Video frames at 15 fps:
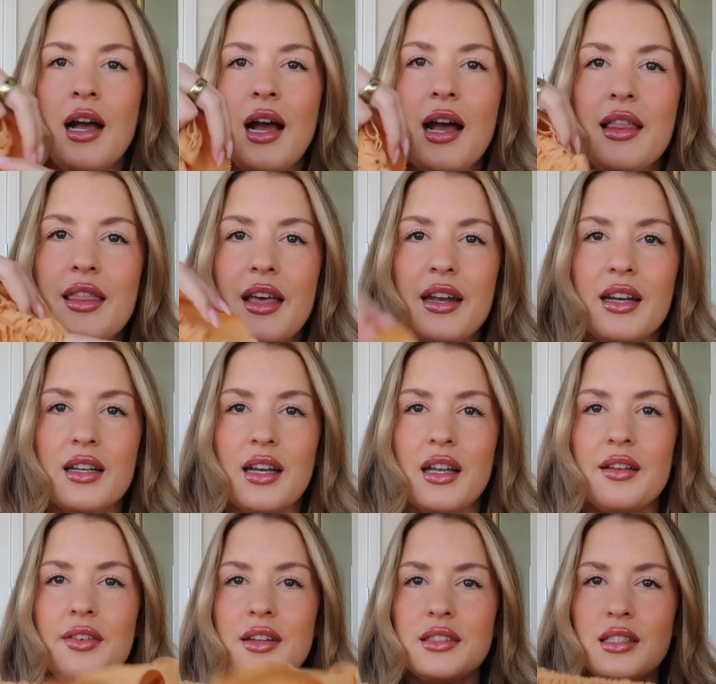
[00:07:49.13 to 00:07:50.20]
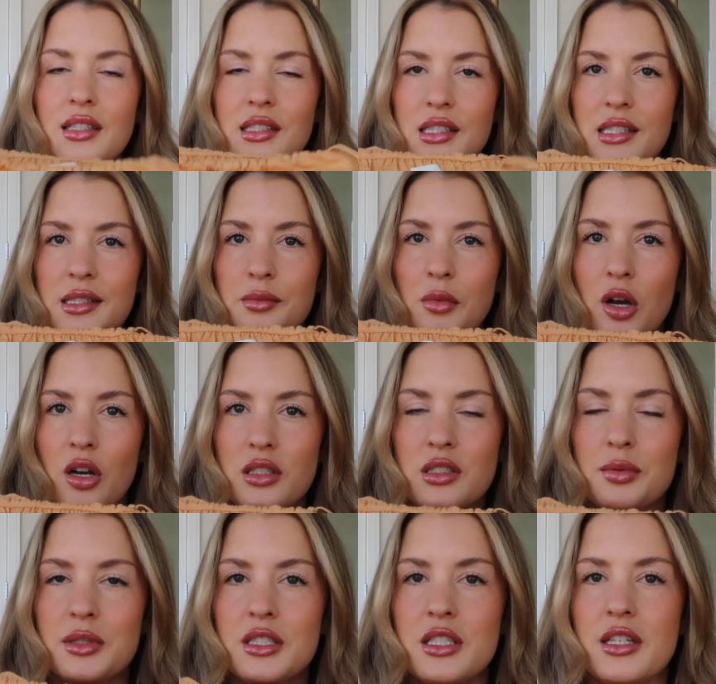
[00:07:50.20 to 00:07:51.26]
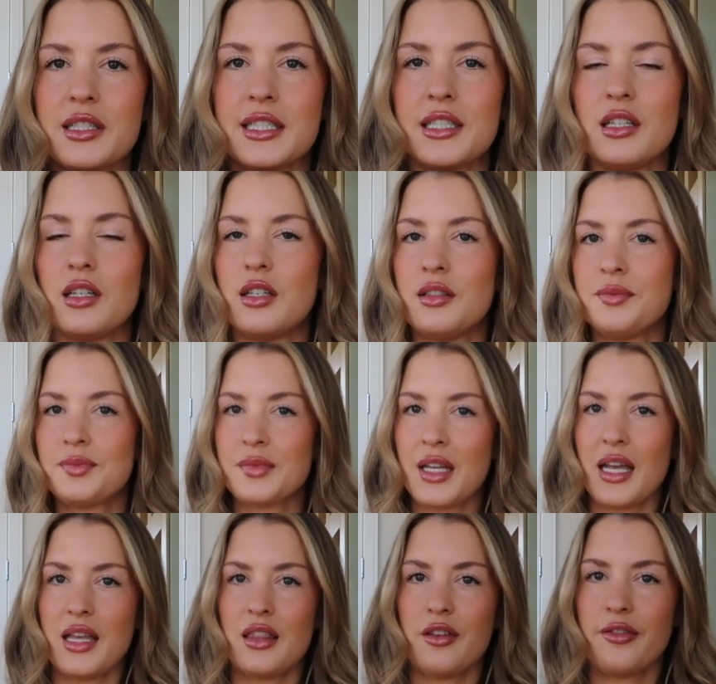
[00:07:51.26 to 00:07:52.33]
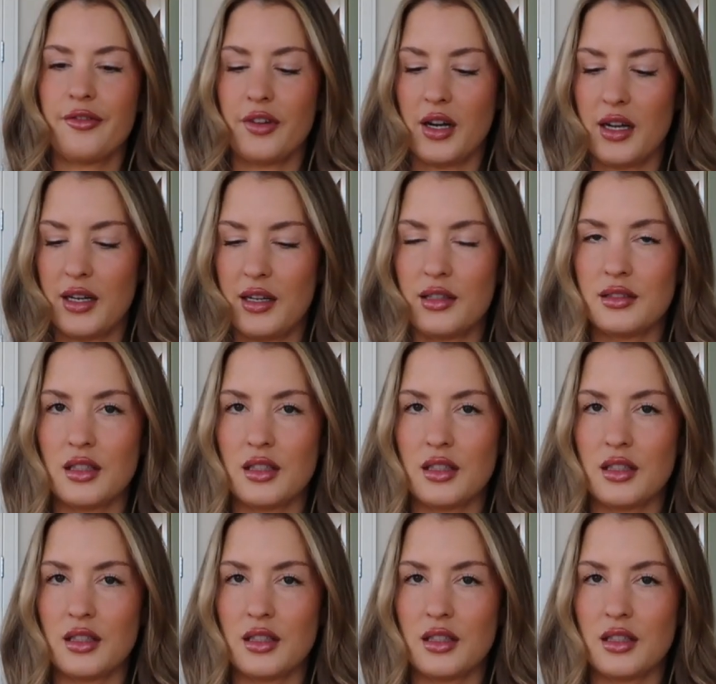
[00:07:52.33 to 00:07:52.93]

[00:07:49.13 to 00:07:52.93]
and then it kind of has this smocked material in the front,